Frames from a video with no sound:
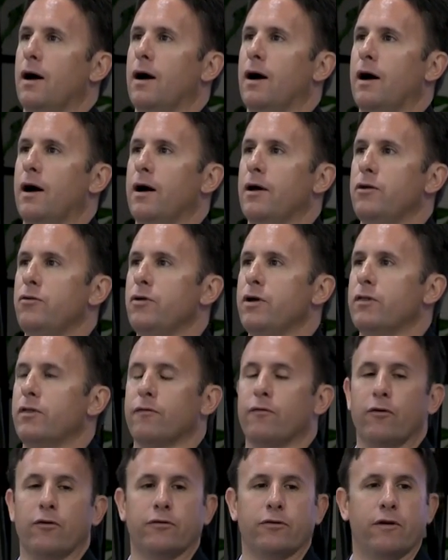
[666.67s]
uh, you get
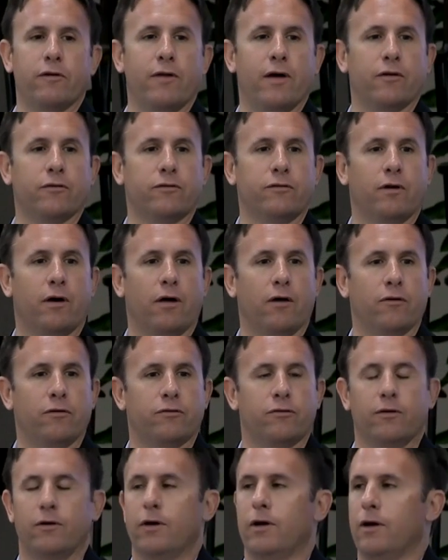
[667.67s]
the first one hundred thousand
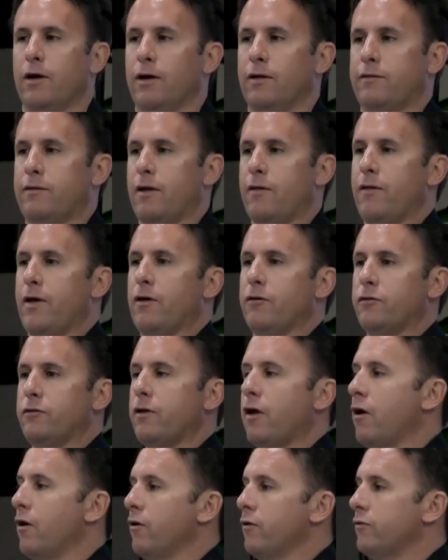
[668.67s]
dollars. ten thousand
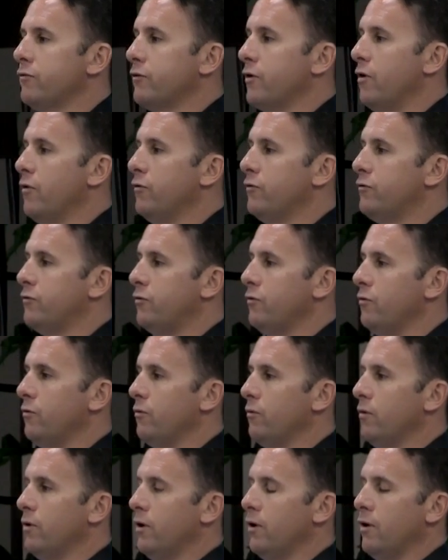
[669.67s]
dollars goes
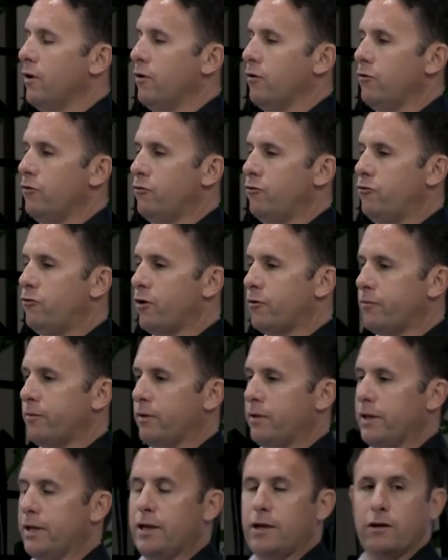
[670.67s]
to
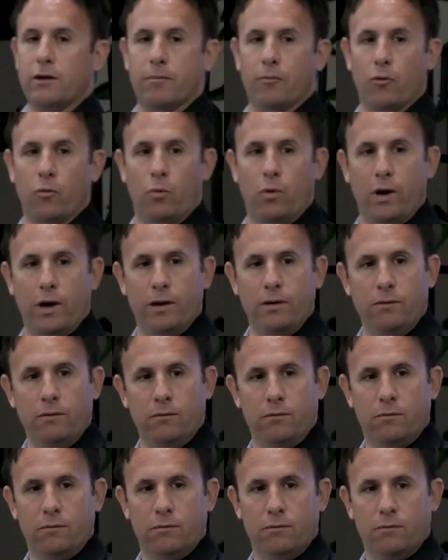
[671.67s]
judgment lien number
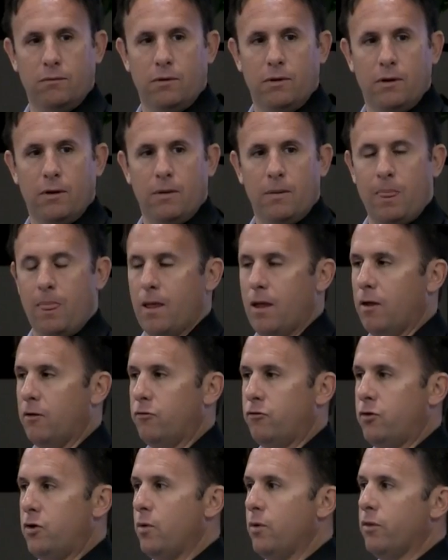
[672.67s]
one.
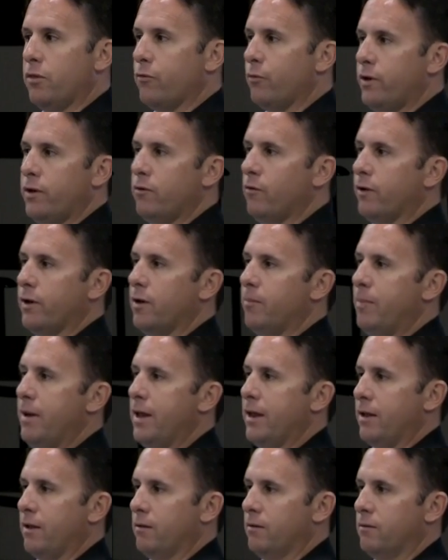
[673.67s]
Two and three don't get a
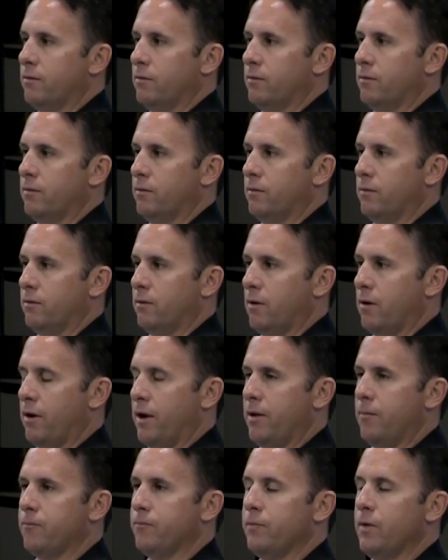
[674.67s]
penny. All
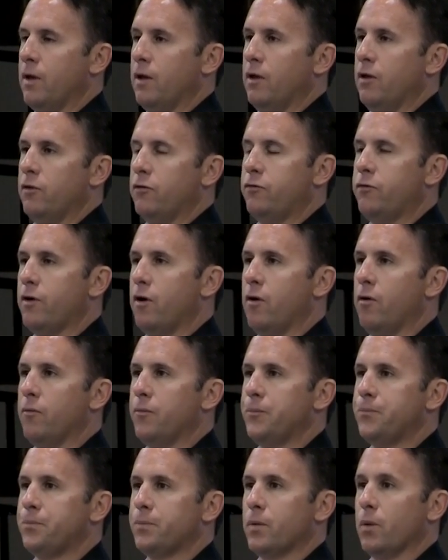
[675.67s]
right.
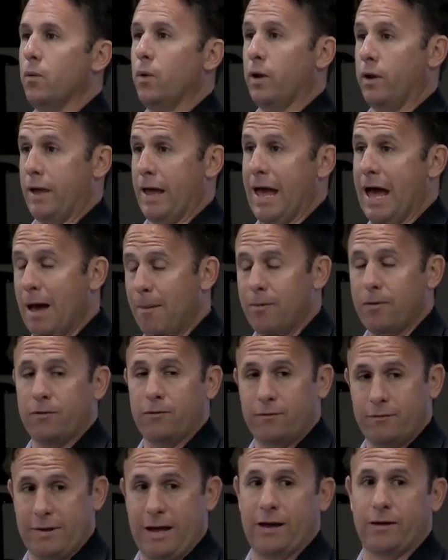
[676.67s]
So what
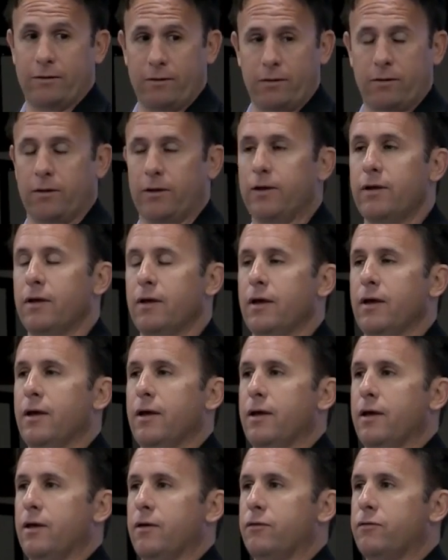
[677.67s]
happens technically
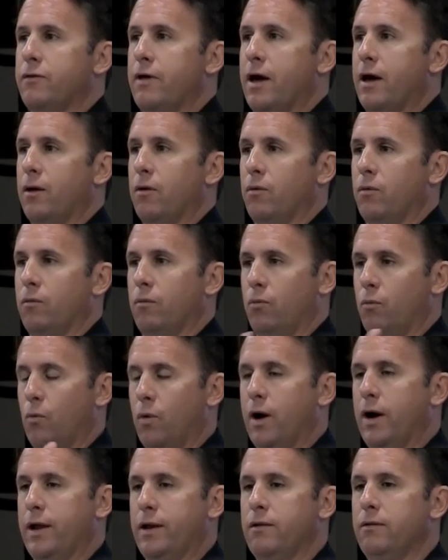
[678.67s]
is that,
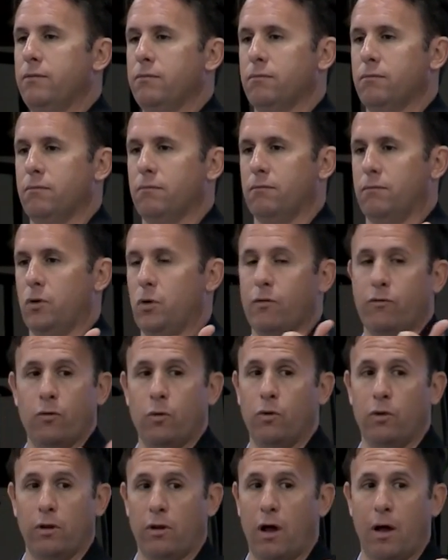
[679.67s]
one, you have
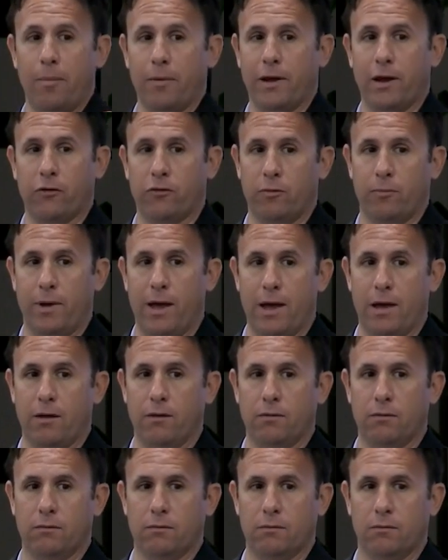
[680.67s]
no obligation to pay
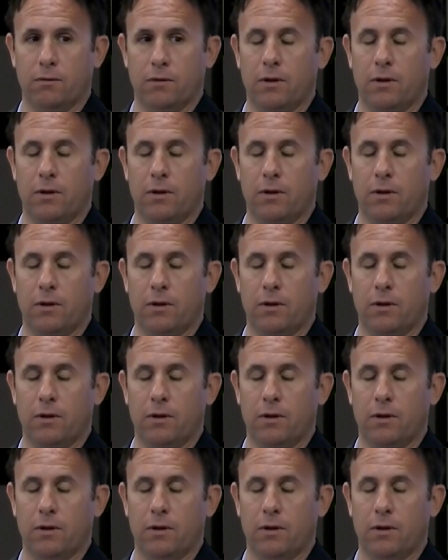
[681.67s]
it,